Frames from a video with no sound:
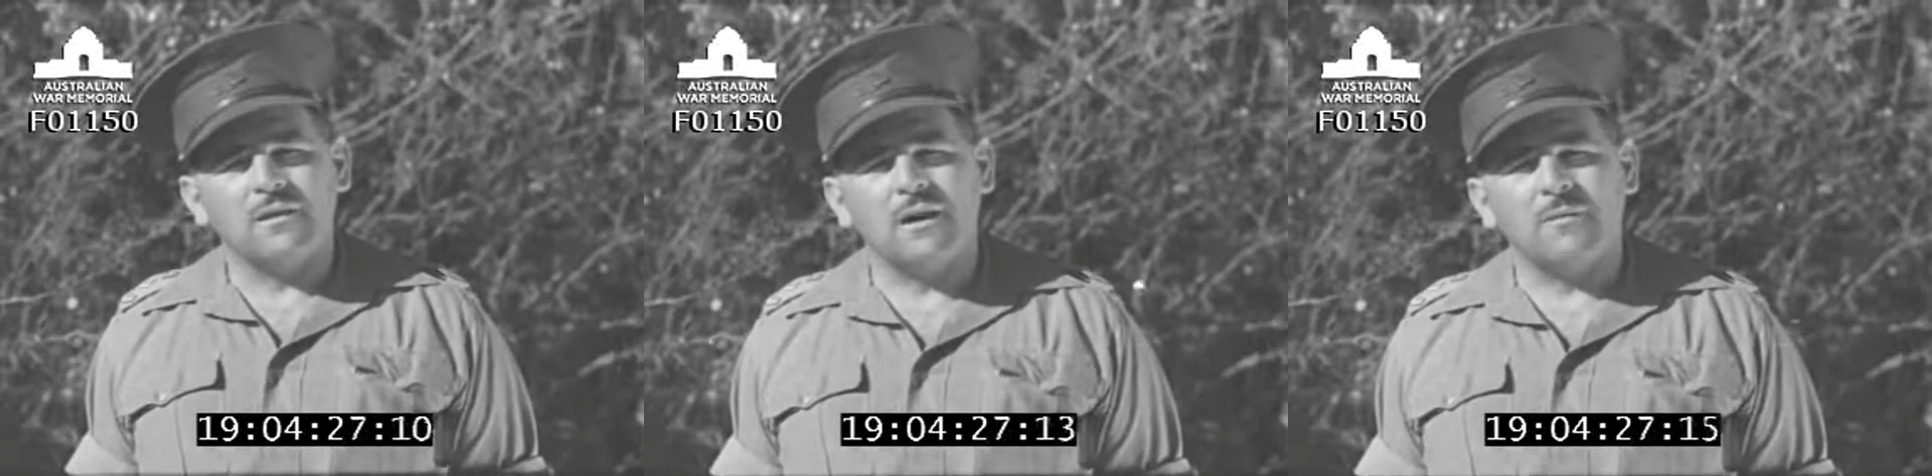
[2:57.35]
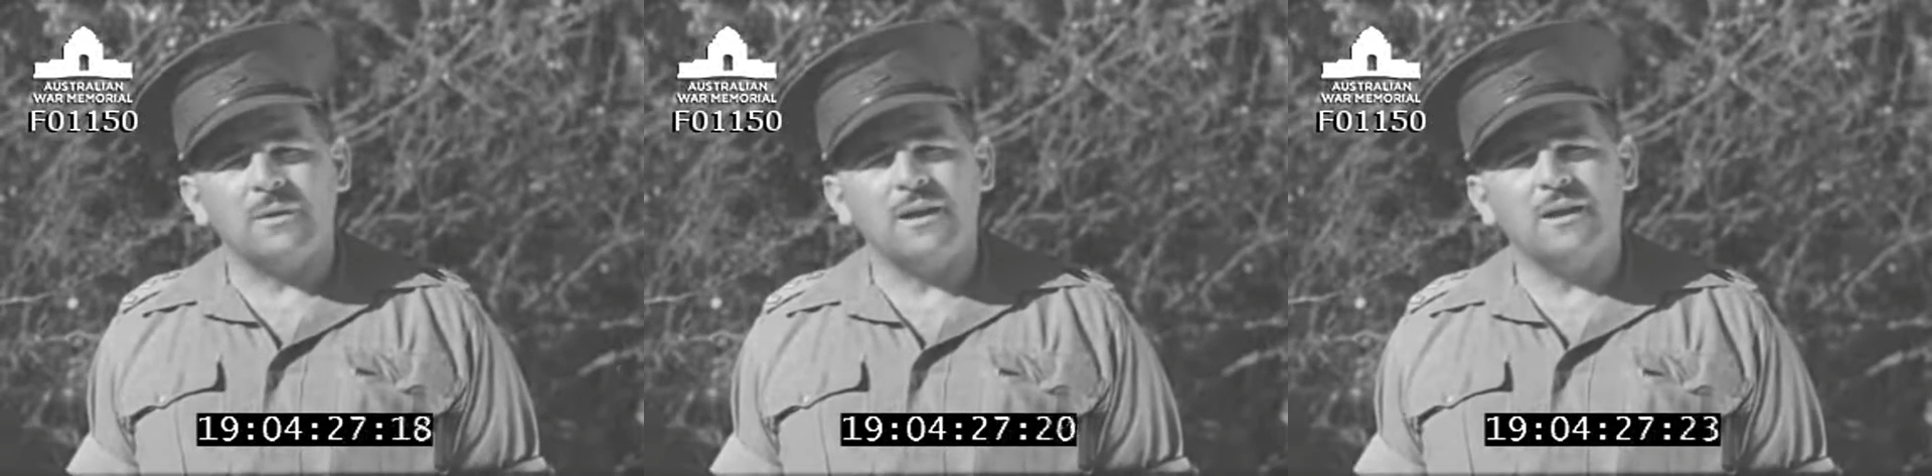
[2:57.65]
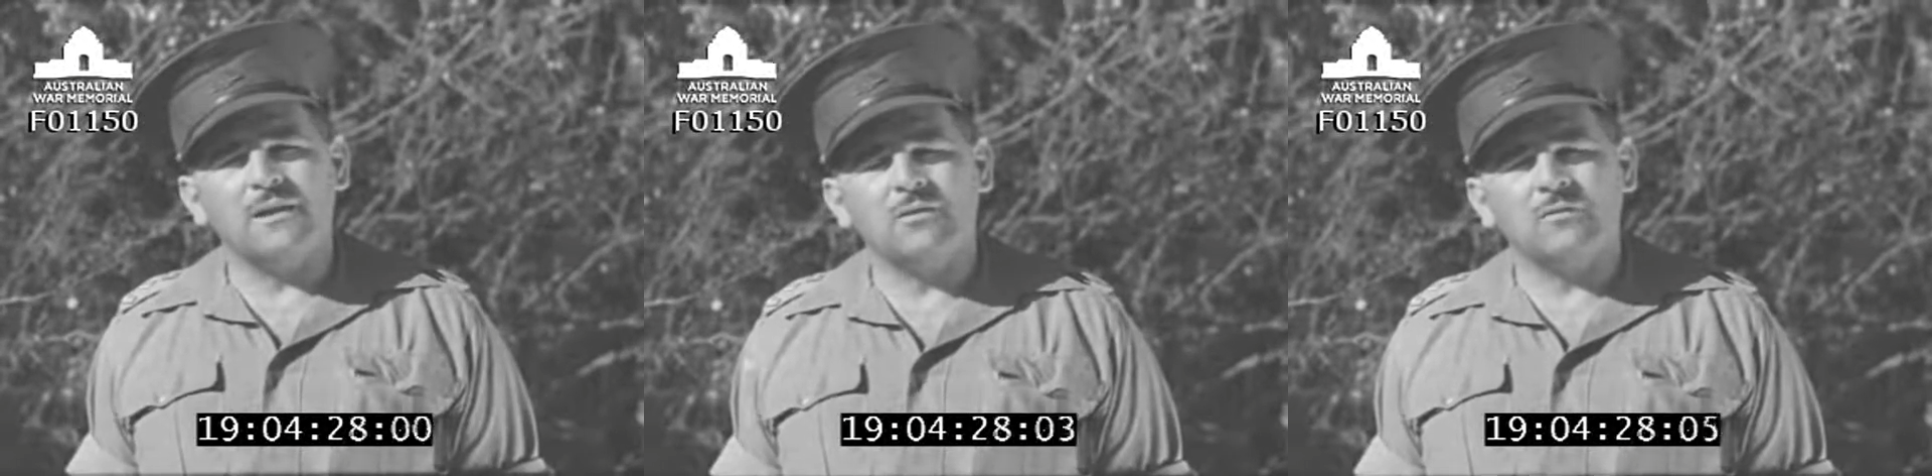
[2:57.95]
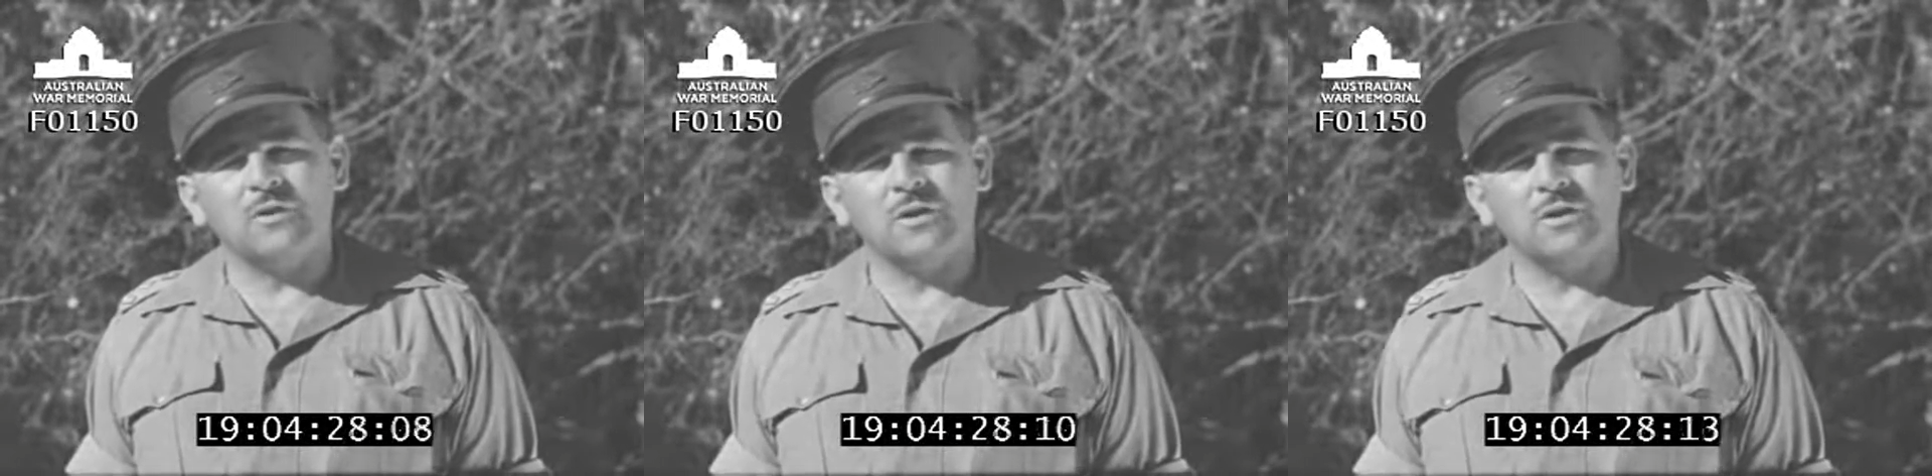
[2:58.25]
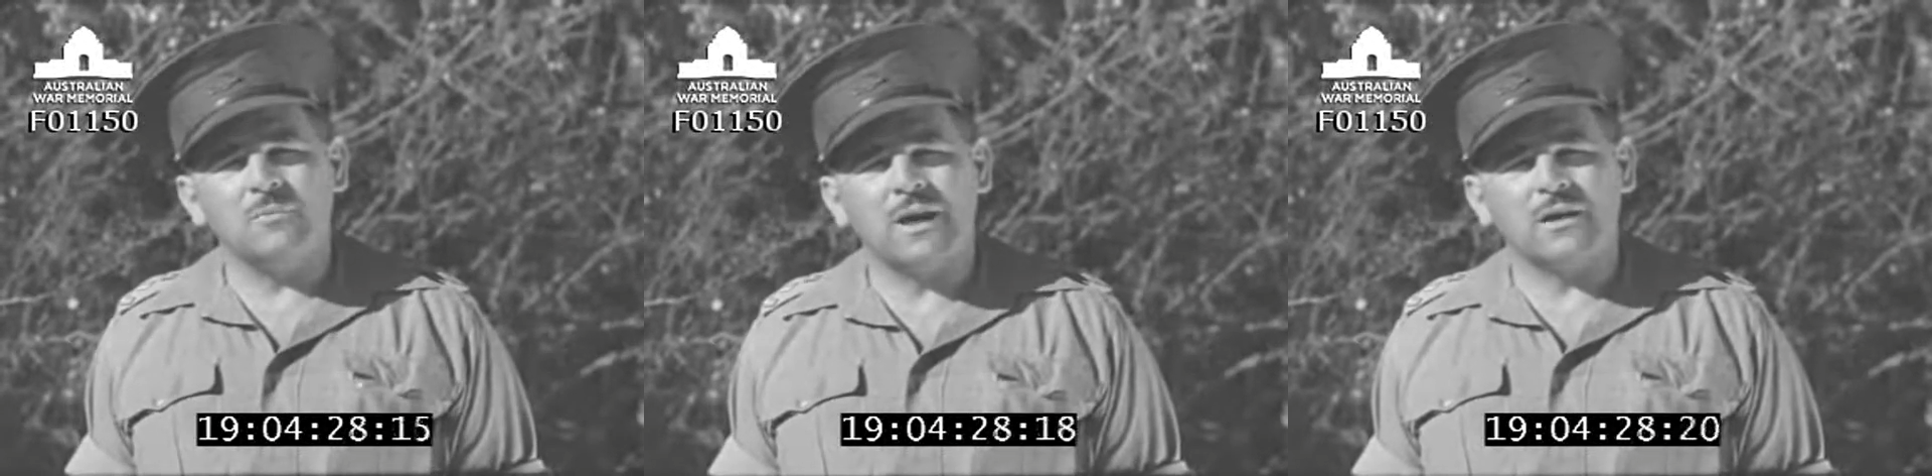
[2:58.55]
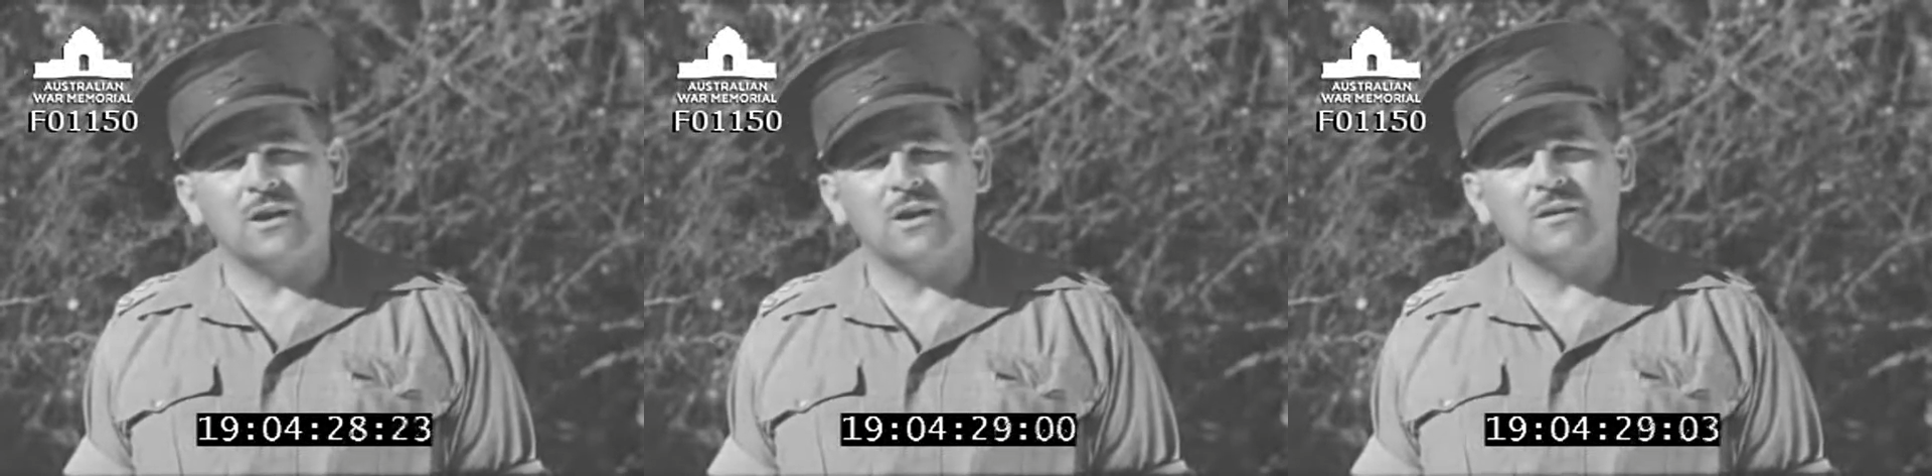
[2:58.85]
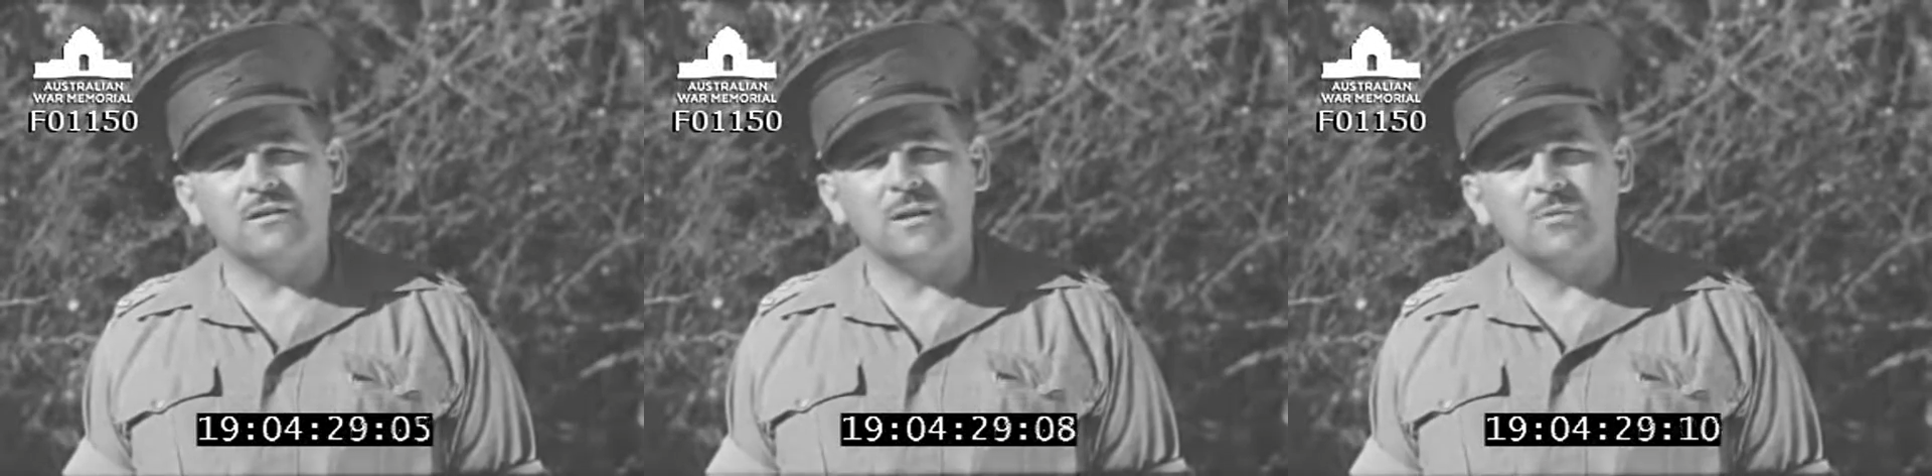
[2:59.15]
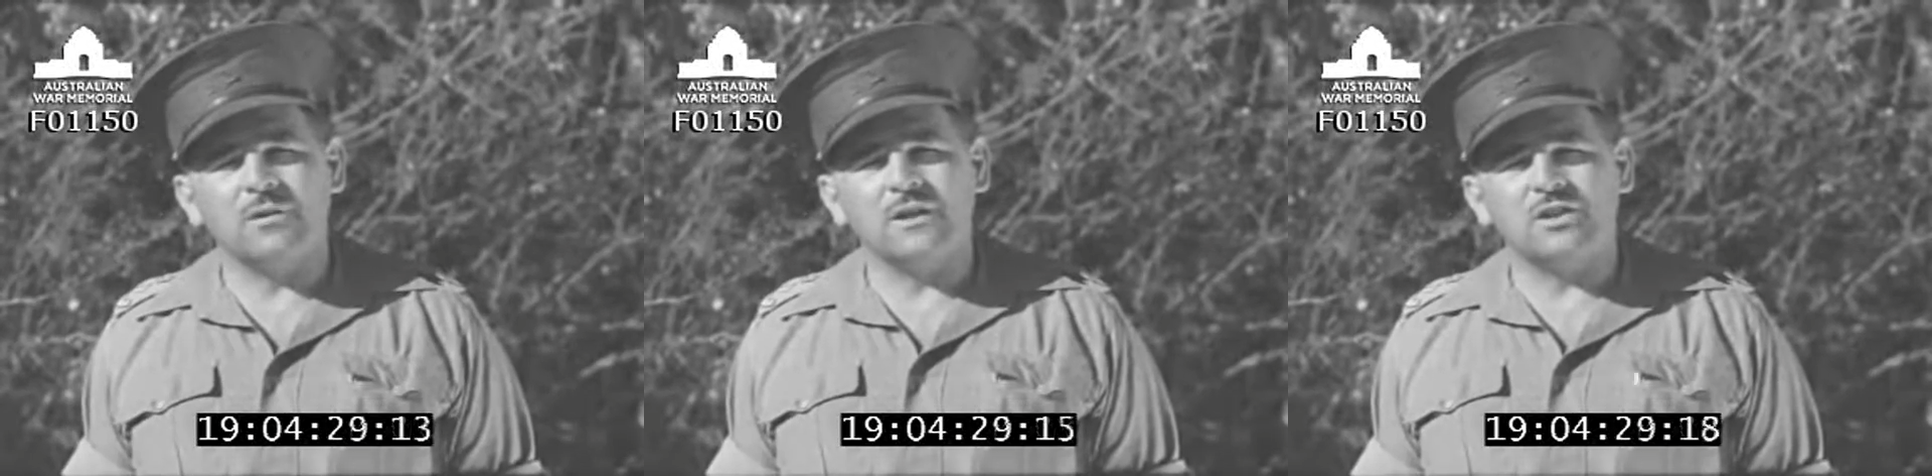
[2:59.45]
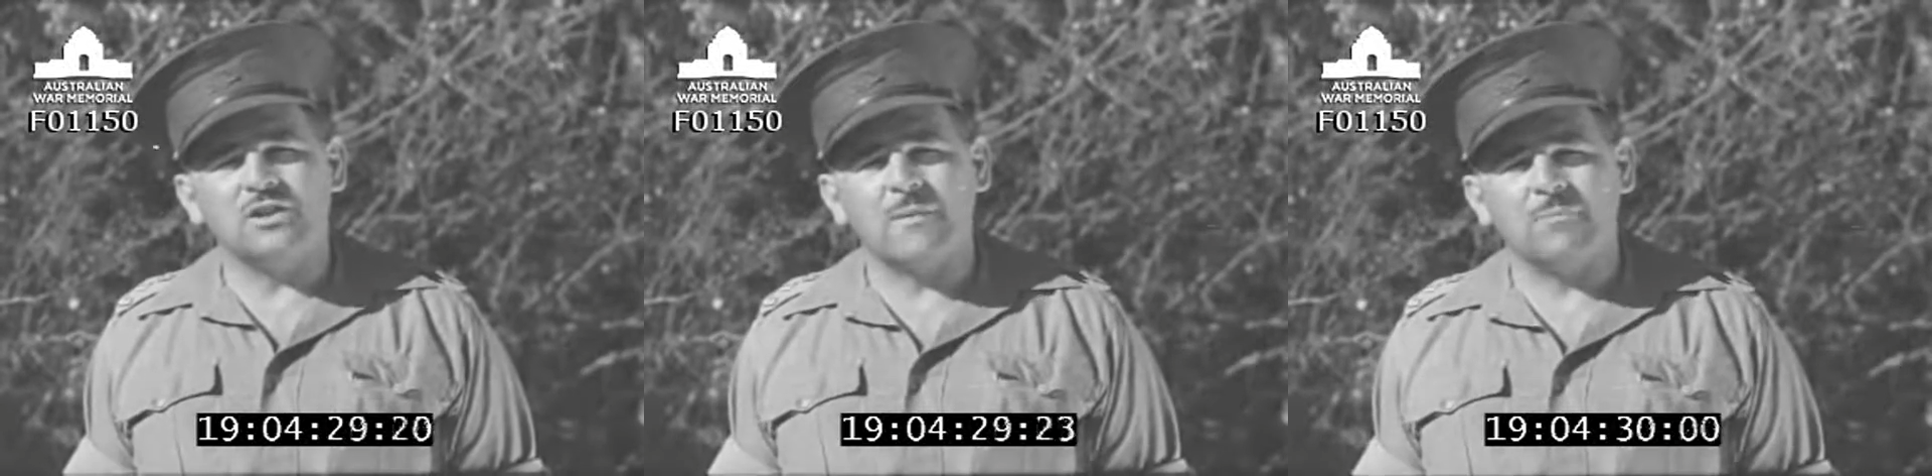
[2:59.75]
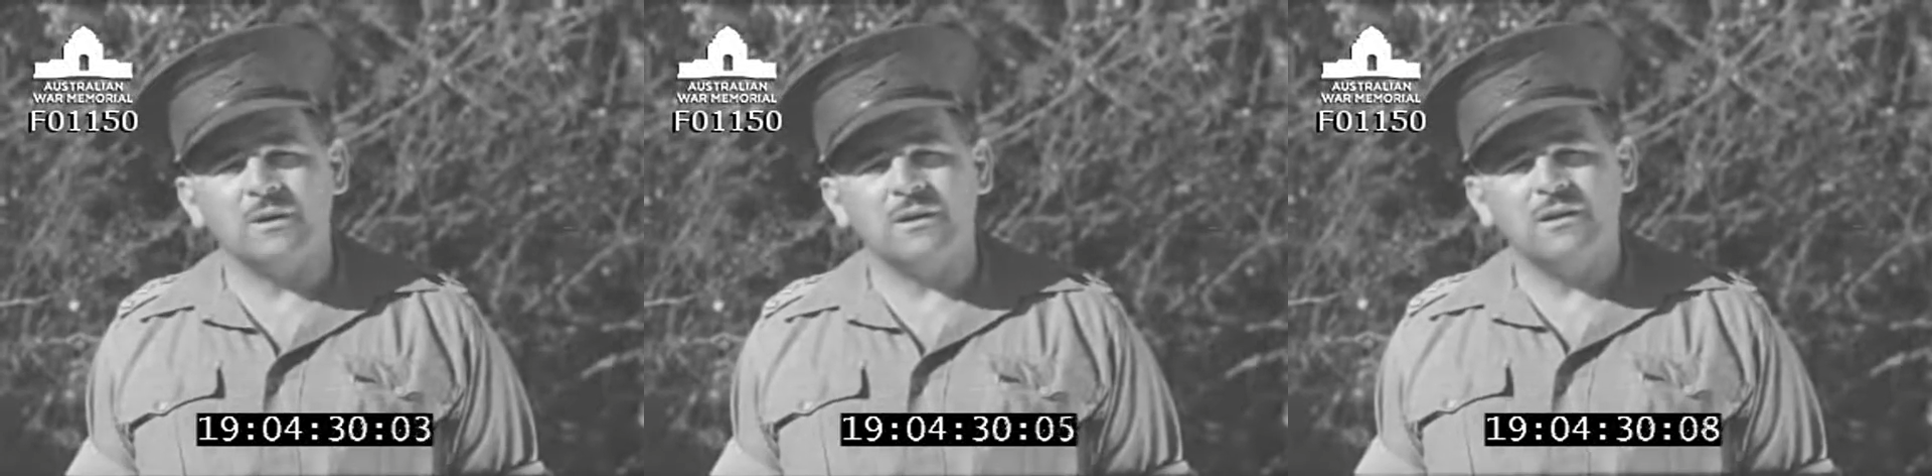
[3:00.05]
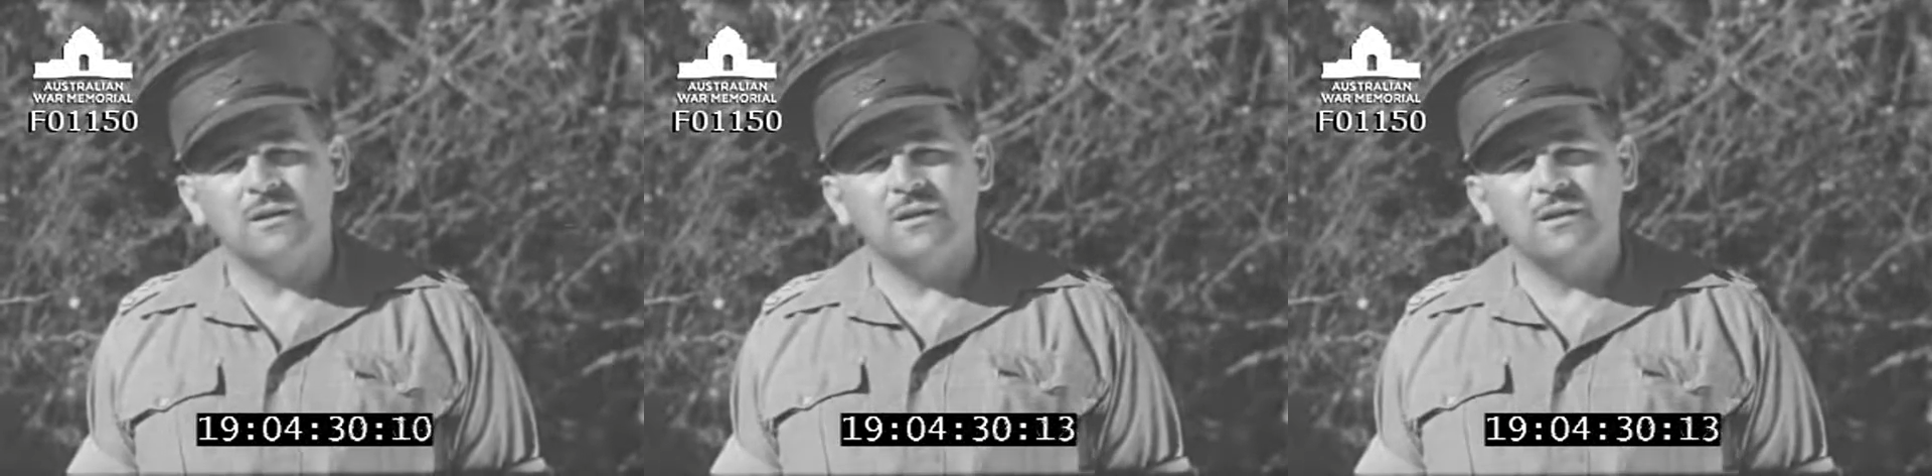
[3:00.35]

They are being reviewed by Colonel W D Chapman,